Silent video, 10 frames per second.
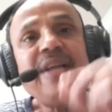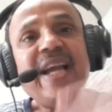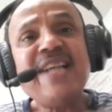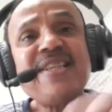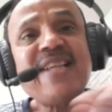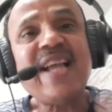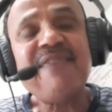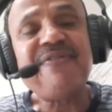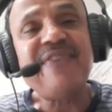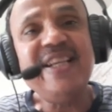S
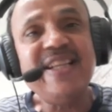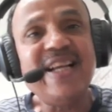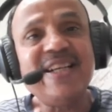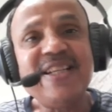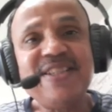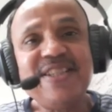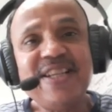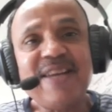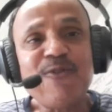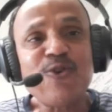F D, that is
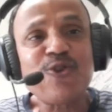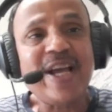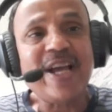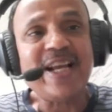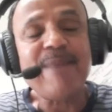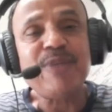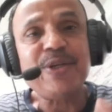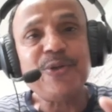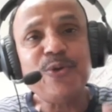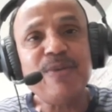shear force diagram,
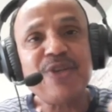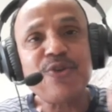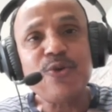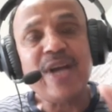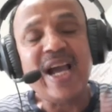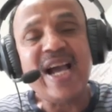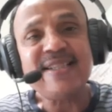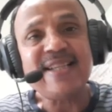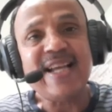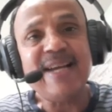but you must know
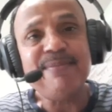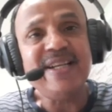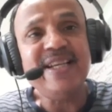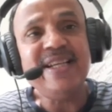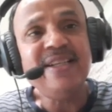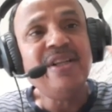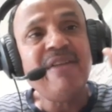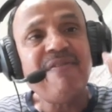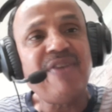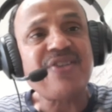S M D.
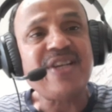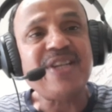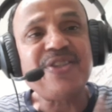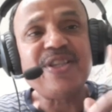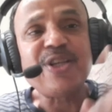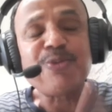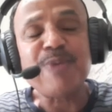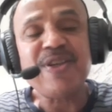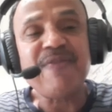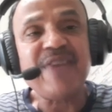First S is the
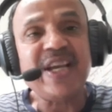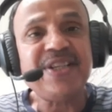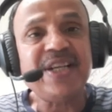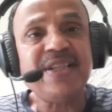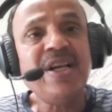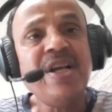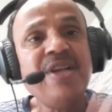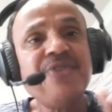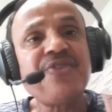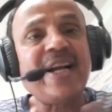specification,
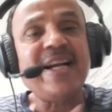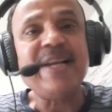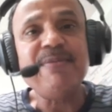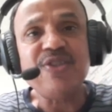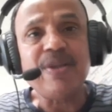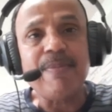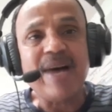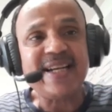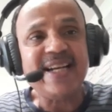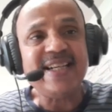second M is the
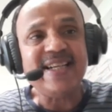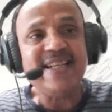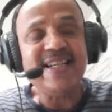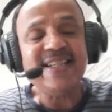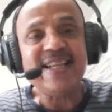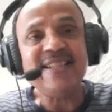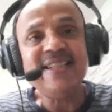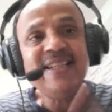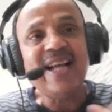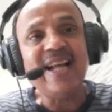market condition
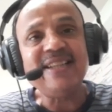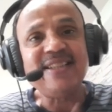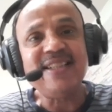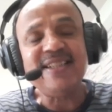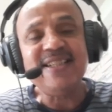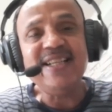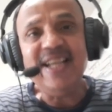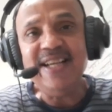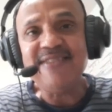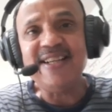and third D
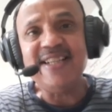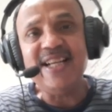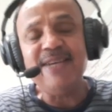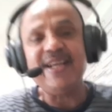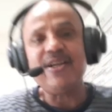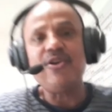is the delivery